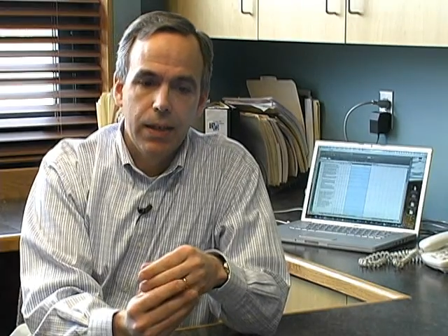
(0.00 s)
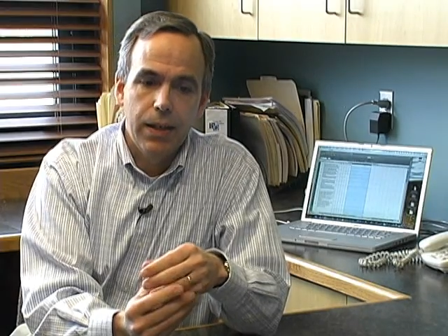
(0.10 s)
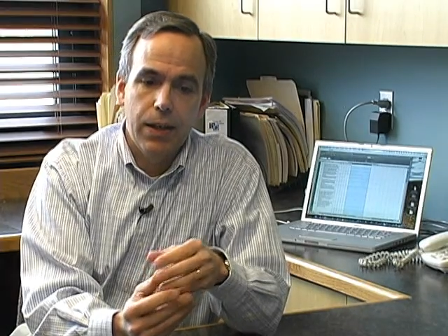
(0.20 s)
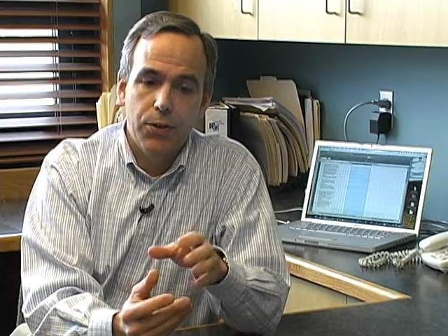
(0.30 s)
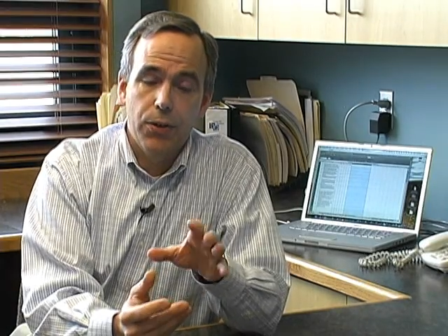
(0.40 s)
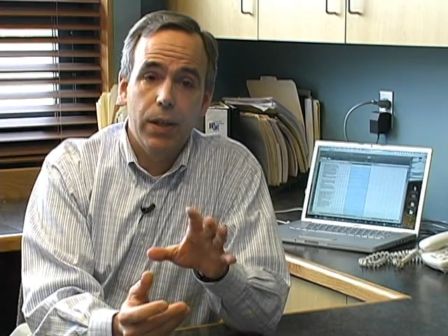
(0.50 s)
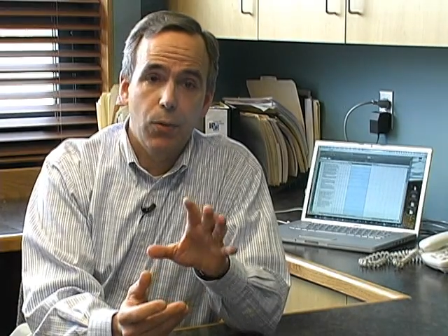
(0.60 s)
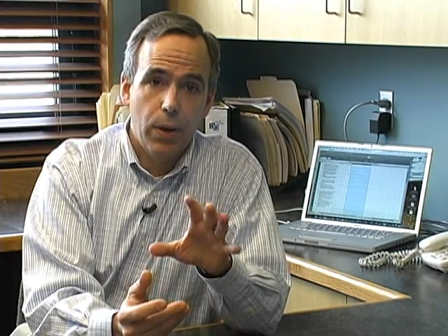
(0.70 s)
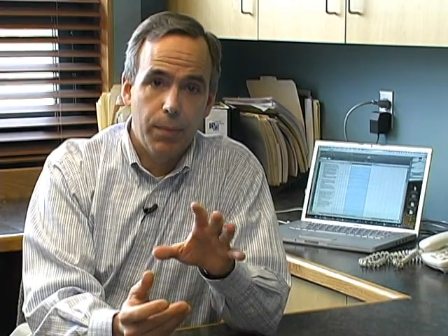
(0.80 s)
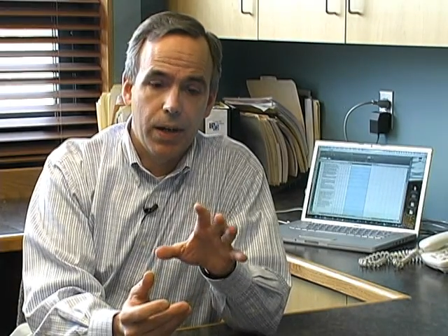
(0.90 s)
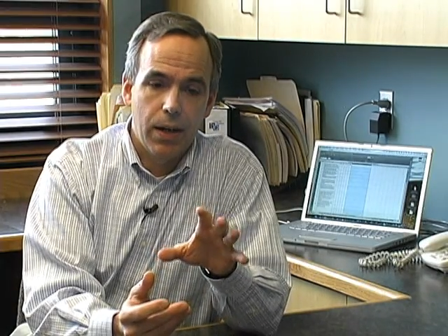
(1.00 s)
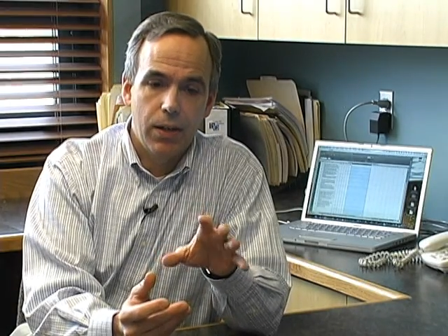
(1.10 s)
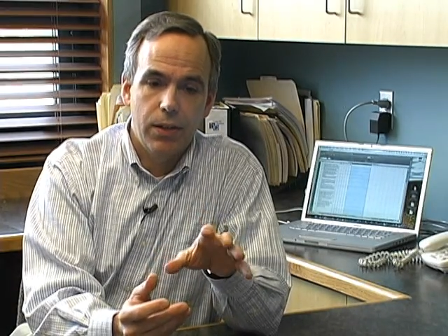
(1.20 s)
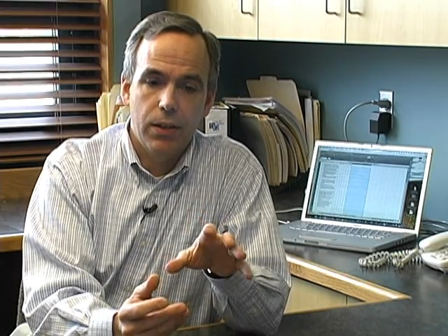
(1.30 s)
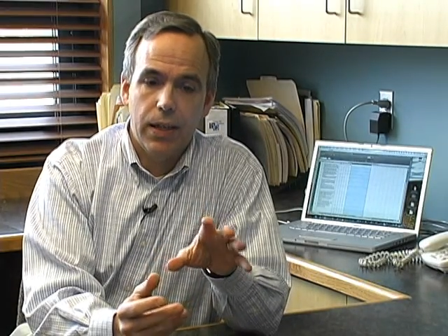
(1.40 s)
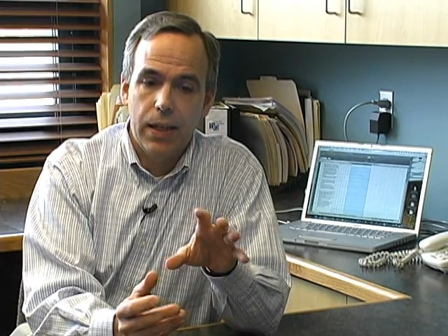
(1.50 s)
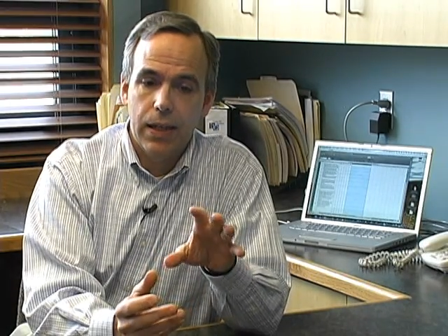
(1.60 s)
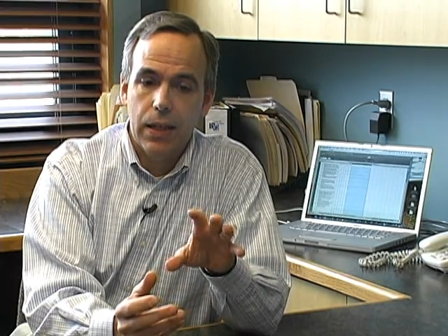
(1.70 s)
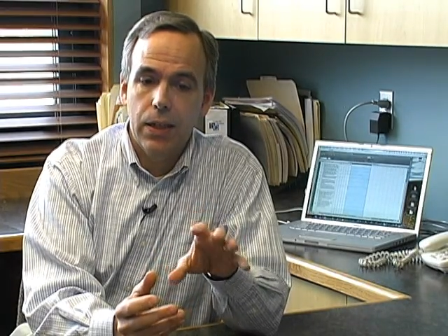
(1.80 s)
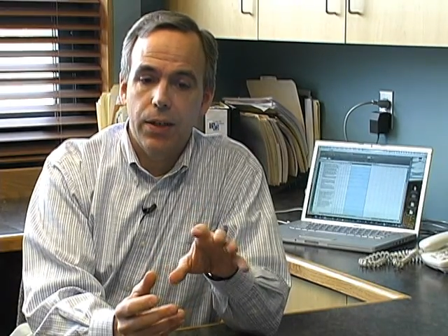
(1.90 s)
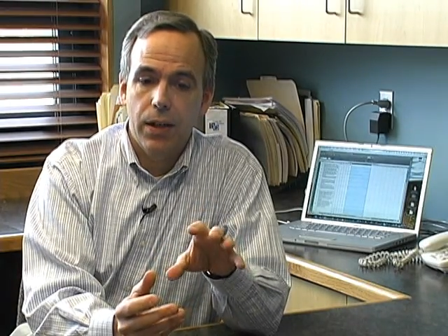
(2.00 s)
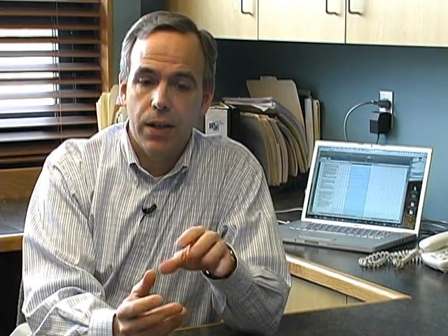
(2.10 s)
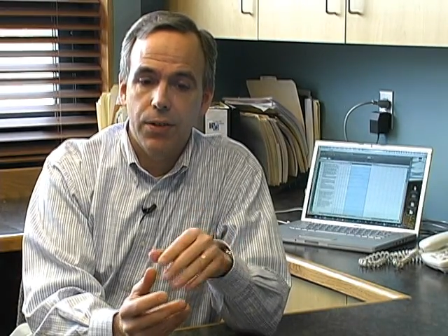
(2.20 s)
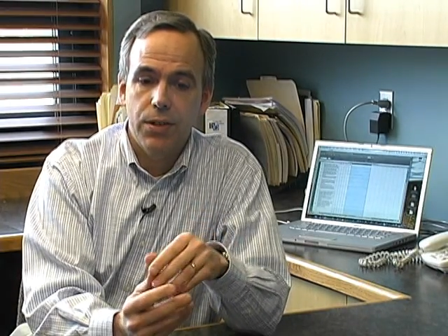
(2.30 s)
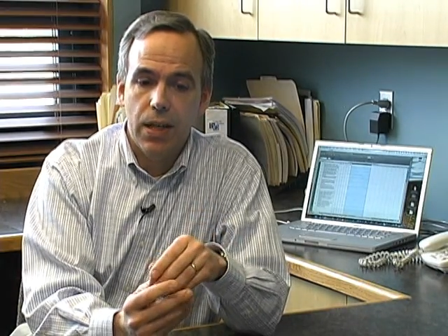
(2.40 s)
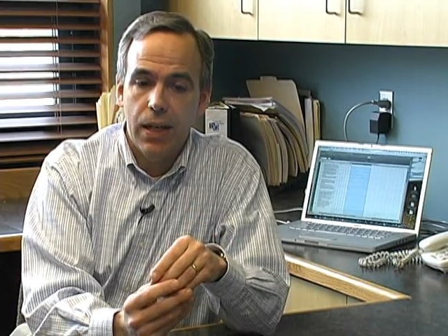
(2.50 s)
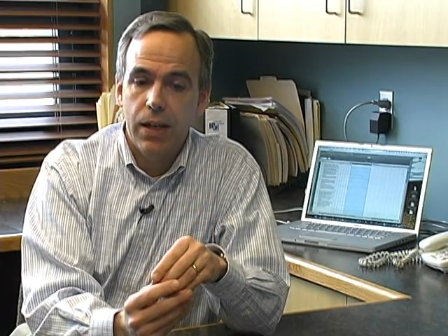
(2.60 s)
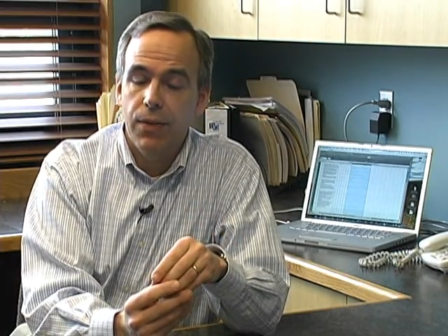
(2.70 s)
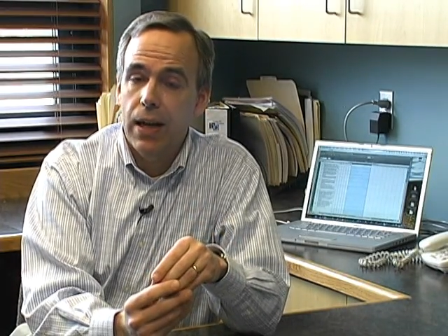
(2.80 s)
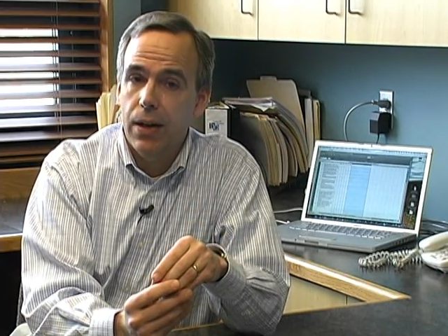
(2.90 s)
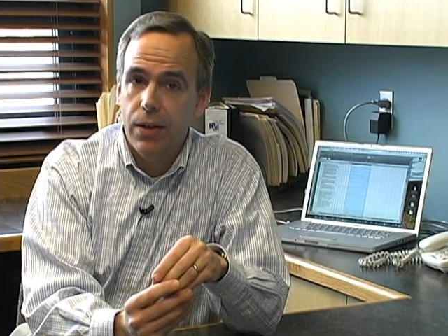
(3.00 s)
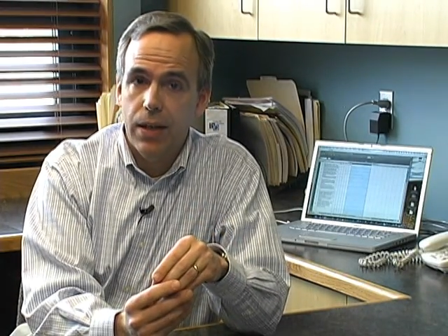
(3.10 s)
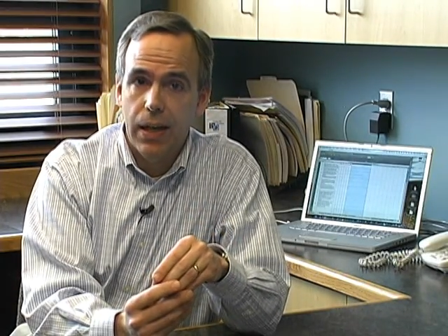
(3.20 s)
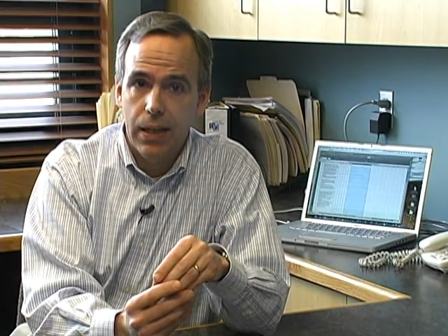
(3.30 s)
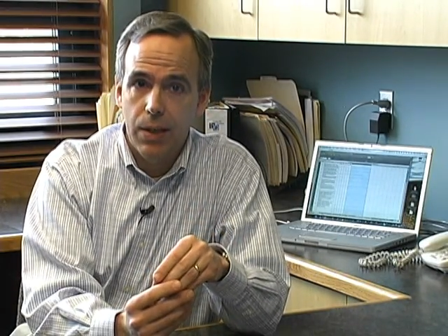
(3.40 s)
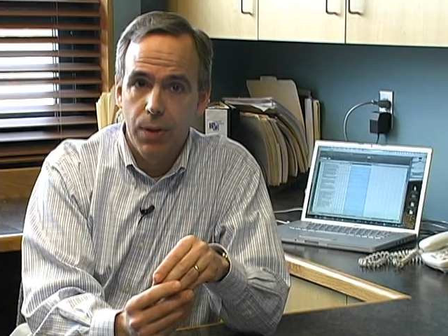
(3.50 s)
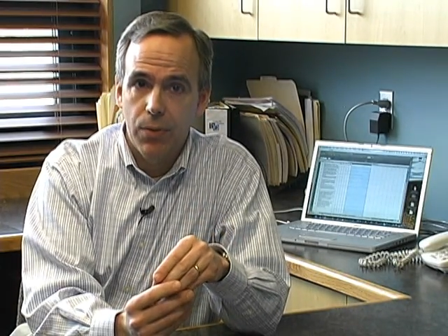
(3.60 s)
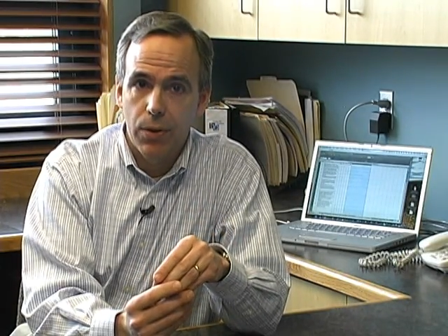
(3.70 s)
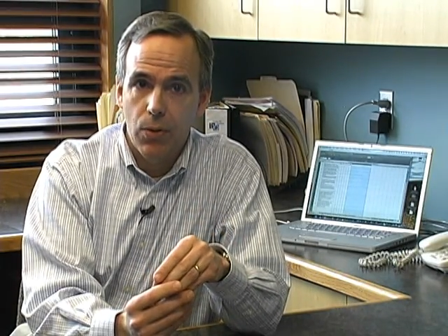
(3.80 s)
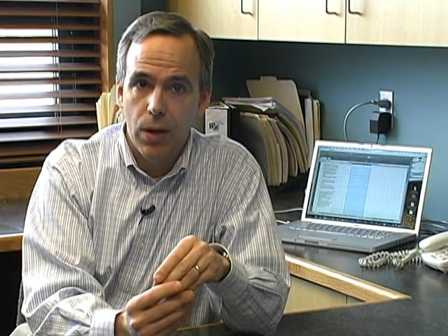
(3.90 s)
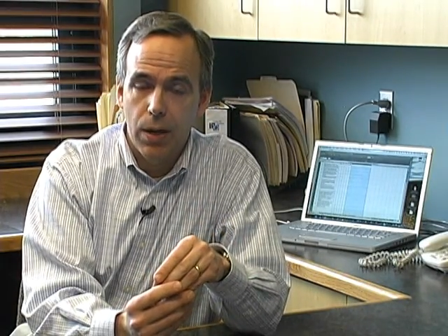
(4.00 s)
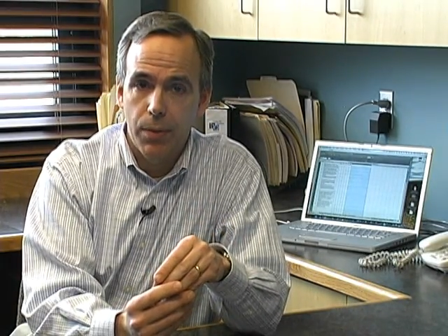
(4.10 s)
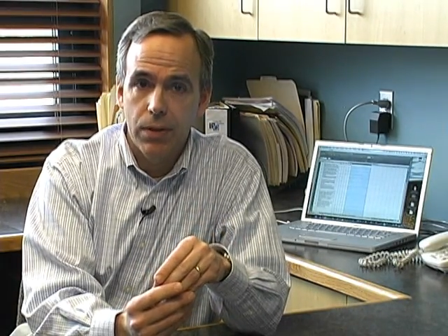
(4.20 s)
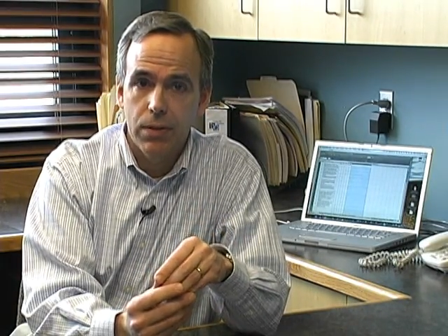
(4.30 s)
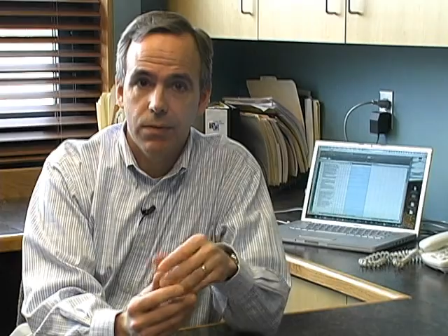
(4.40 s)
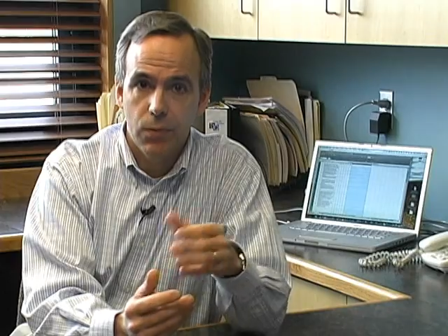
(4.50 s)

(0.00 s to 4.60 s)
Now, during the webinar, you'll gain a clear understanding of how to document requirements.